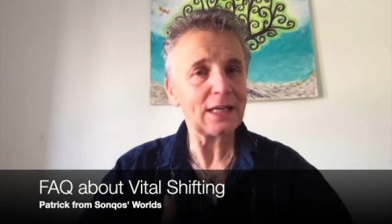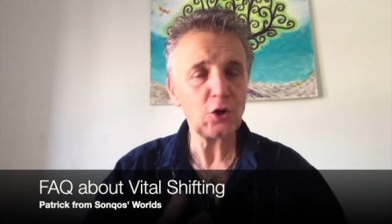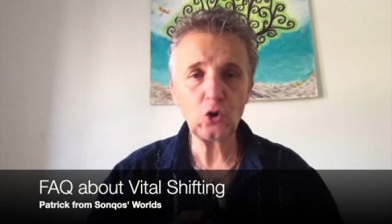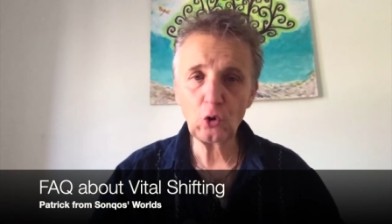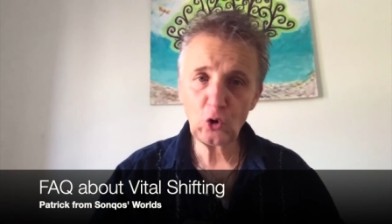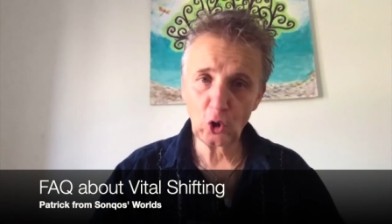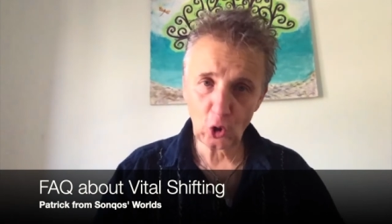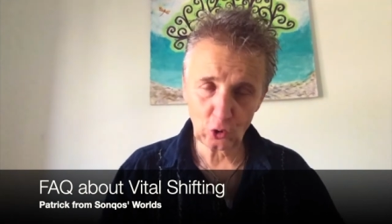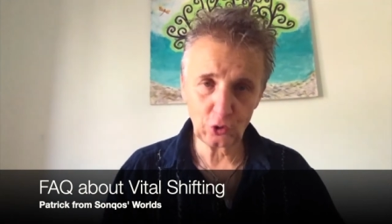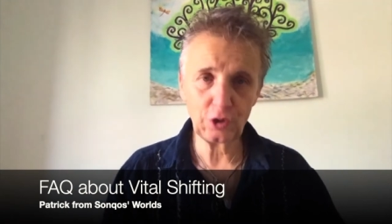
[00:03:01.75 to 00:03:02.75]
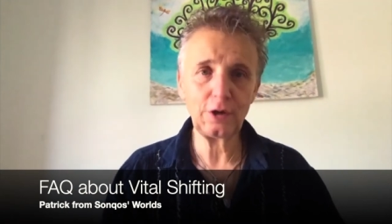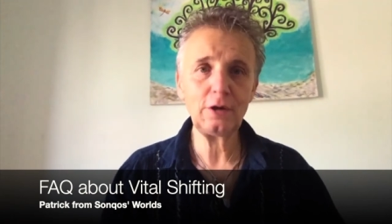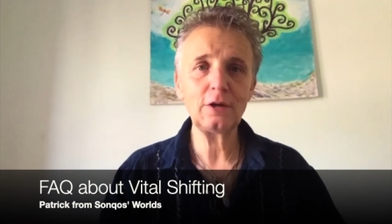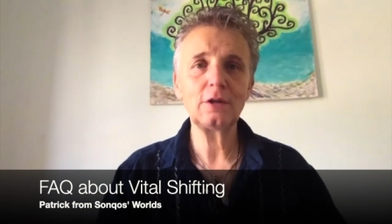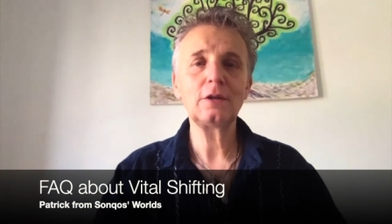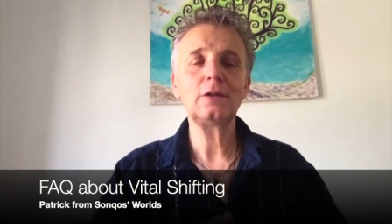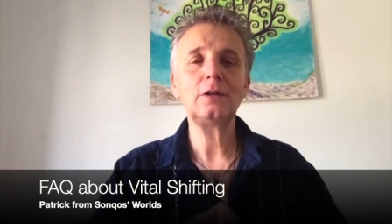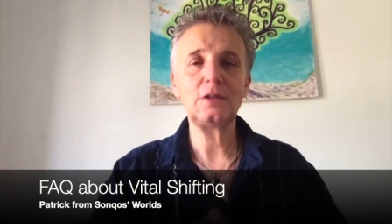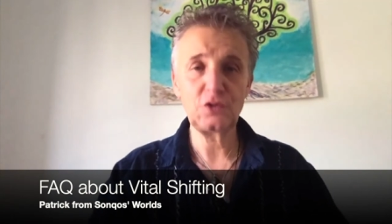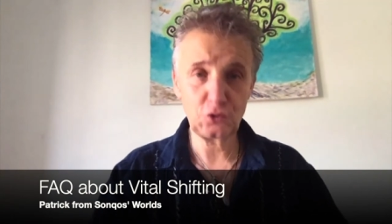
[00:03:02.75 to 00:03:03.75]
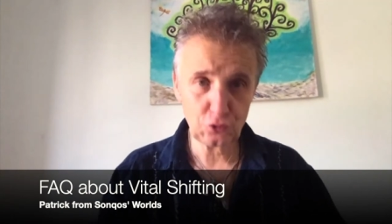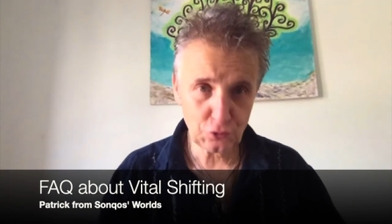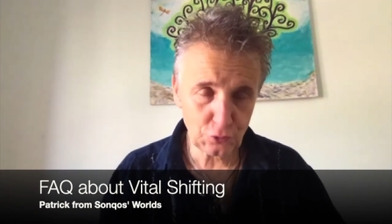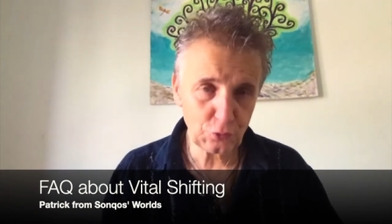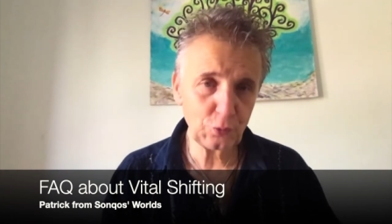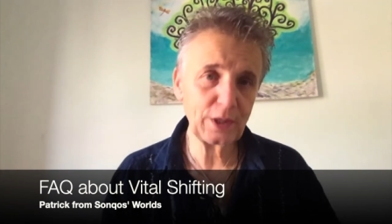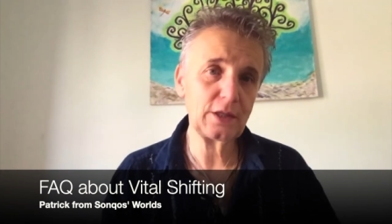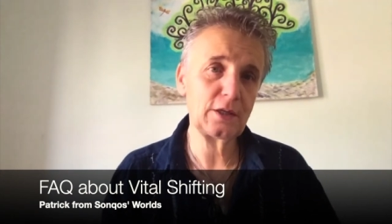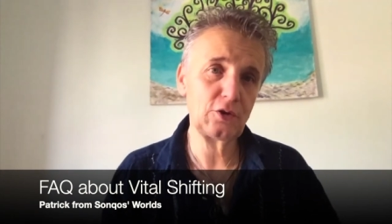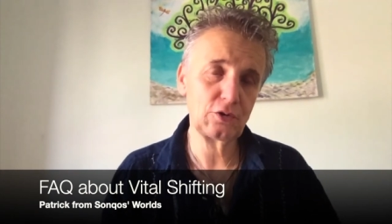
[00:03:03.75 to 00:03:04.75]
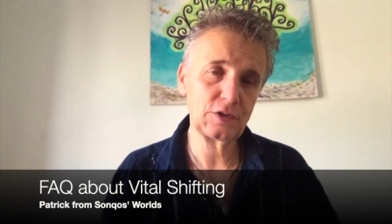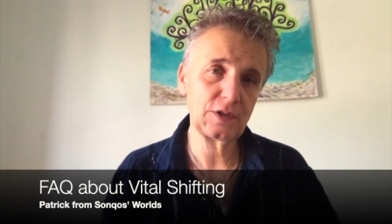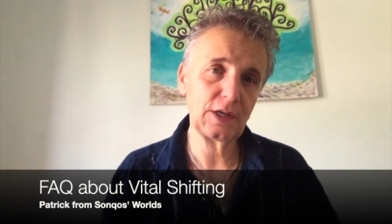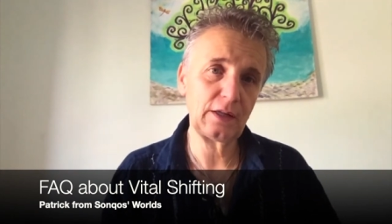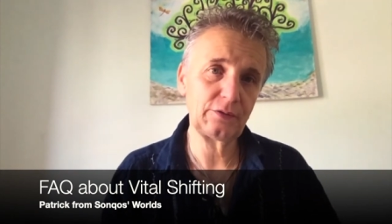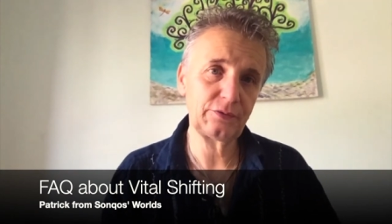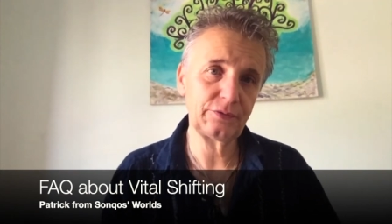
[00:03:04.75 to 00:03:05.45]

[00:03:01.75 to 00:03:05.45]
no longer is true within yourself.